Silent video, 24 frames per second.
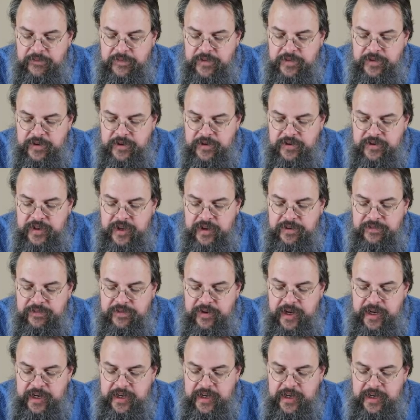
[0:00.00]
So it's not
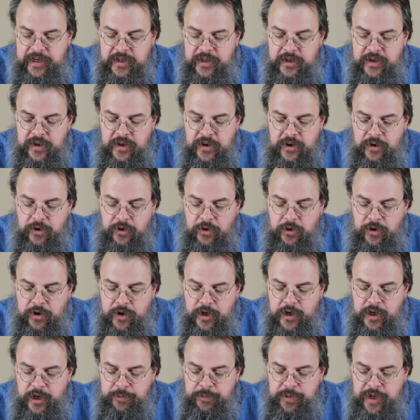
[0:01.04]
finite,
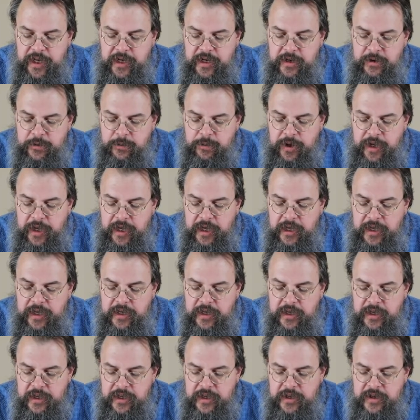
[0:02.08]
or a better
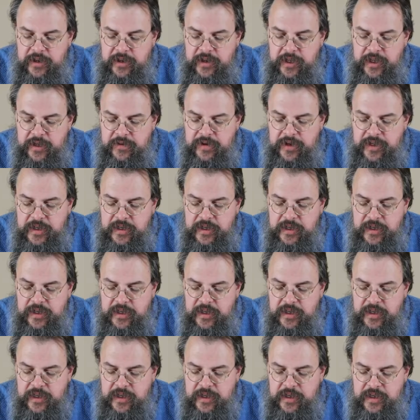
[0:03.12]
way to think of it
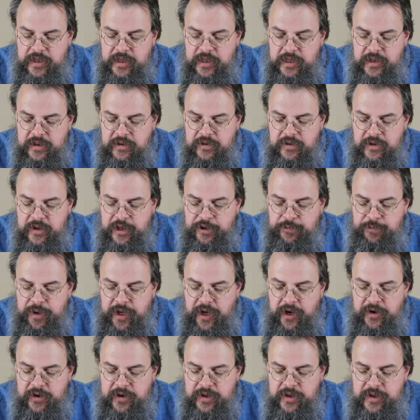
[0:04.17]
is
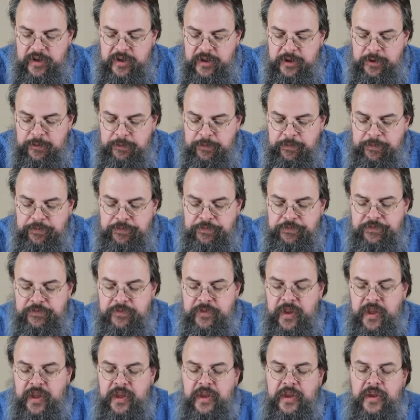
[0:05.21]
unbounded.
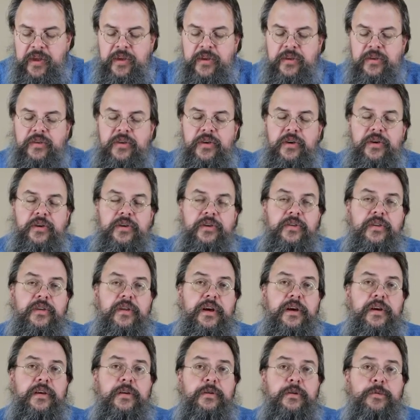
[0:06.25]

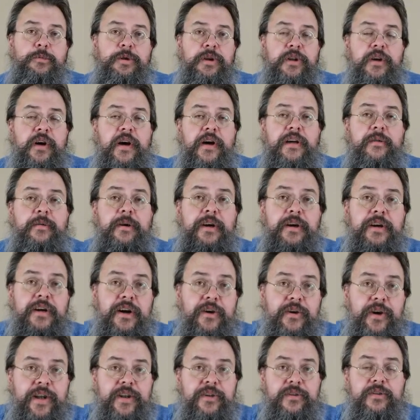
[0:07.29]
So when we talk about
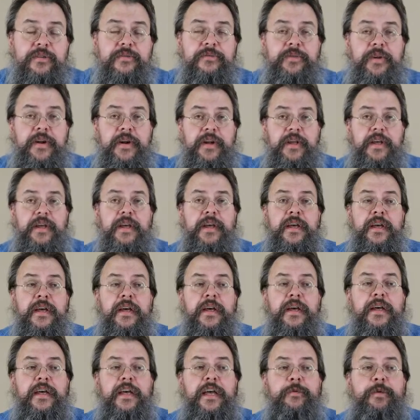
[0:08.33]
going to infinity,
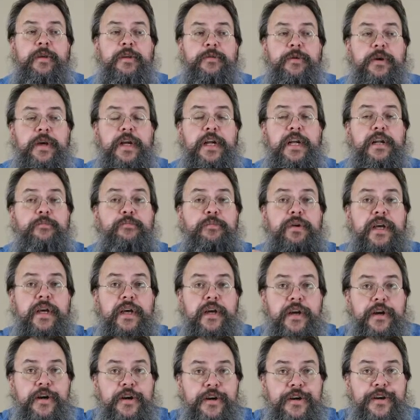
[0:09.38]
it means we're getting
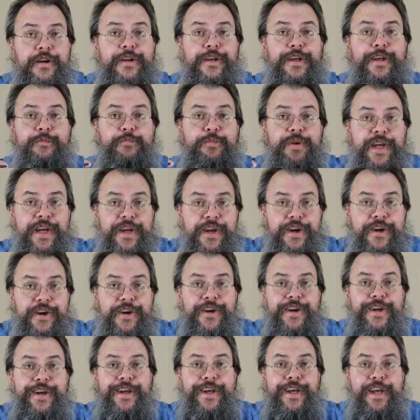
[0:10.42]
bigger and bigger
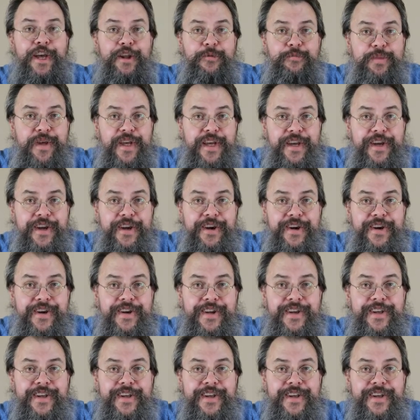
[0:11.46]
and bigger.